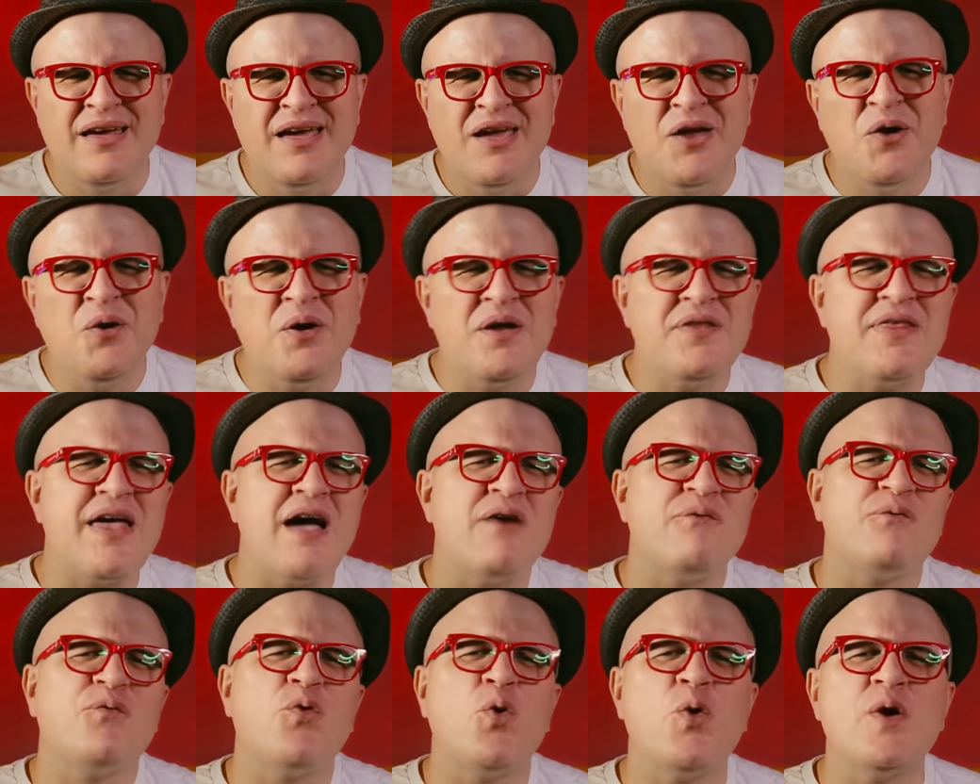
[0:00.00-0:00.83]
Hearing
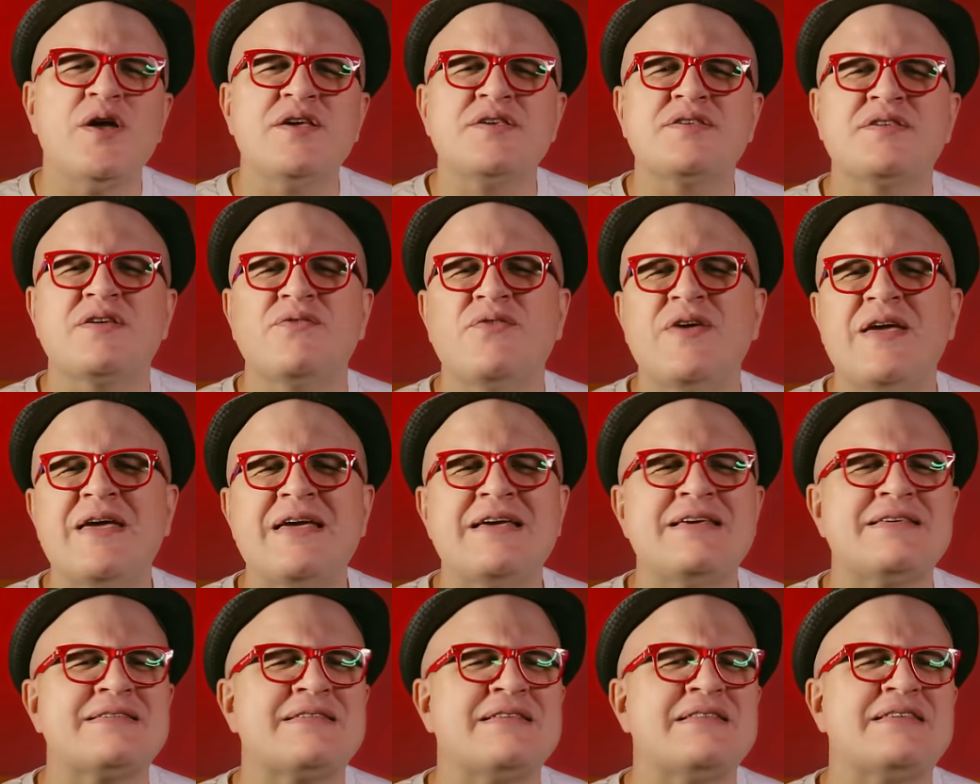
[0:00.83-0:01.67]
that voice of
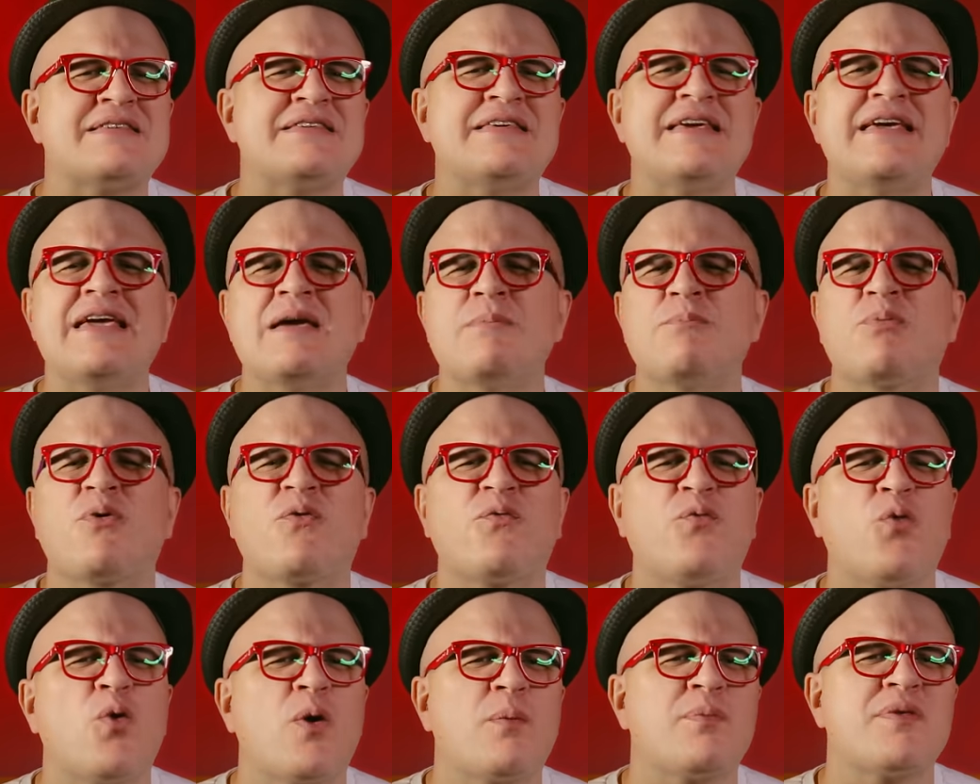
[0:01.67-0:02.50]
his and seeing him
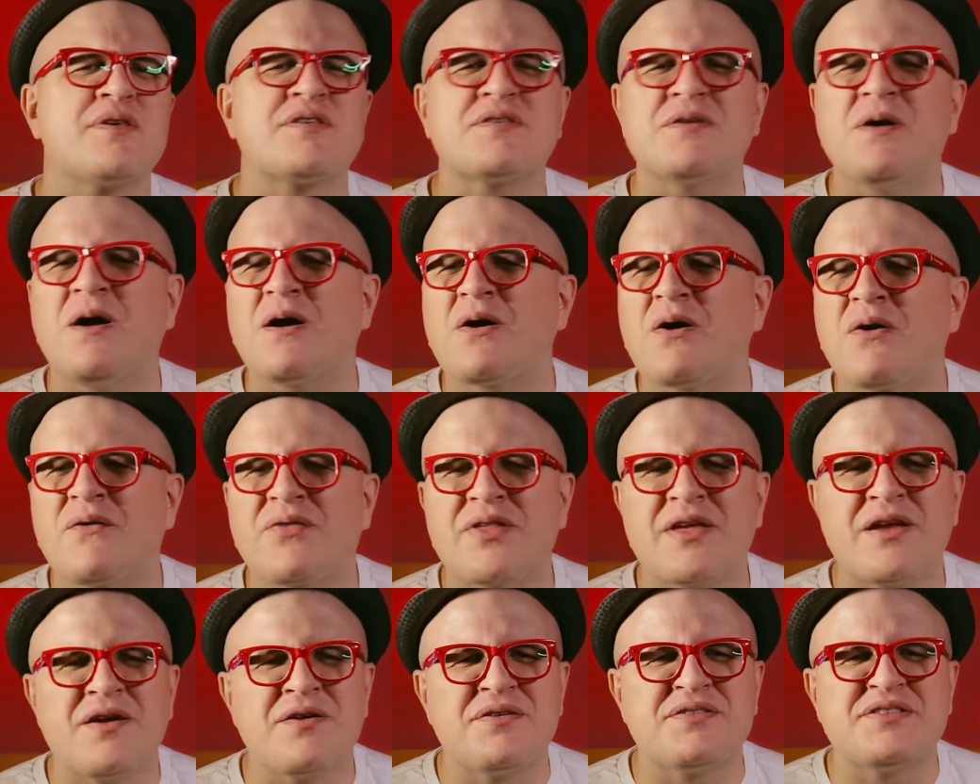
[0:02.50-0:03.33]
perform the song over
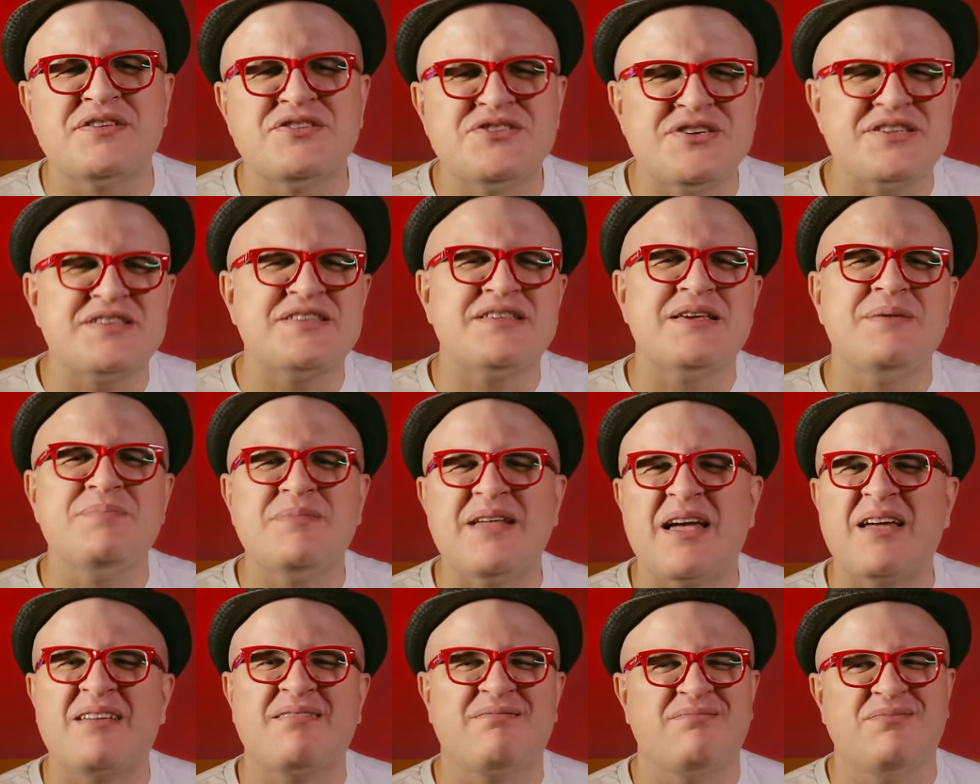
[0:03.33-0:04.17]
the years, he just seemed
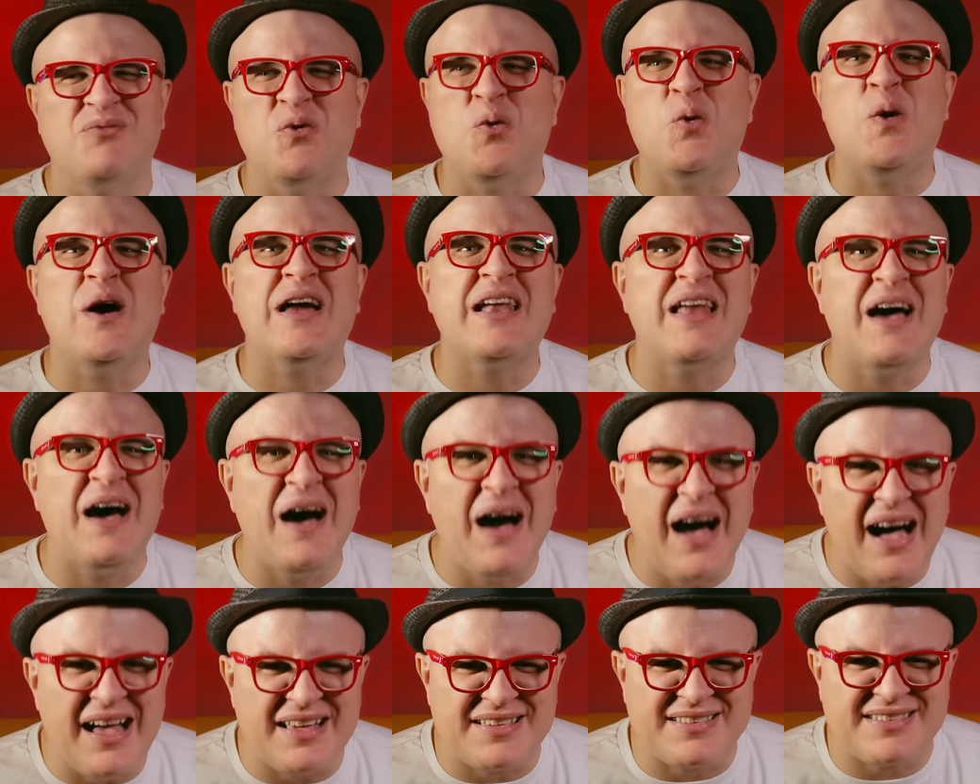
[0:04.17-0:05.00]
like one of
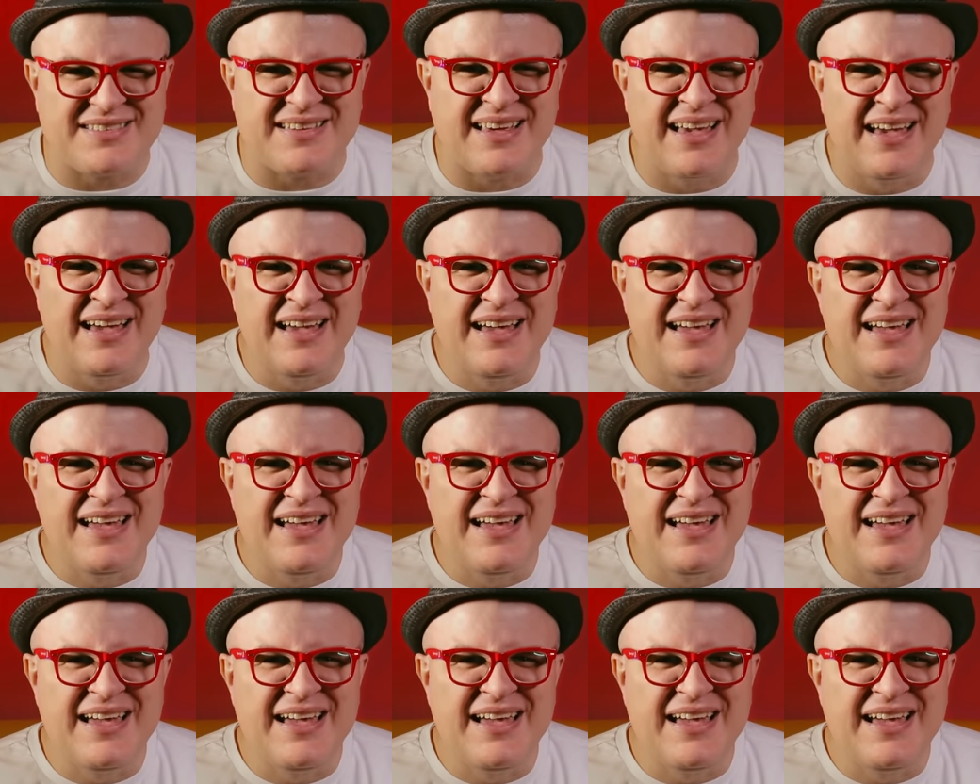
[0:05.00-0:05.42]
us.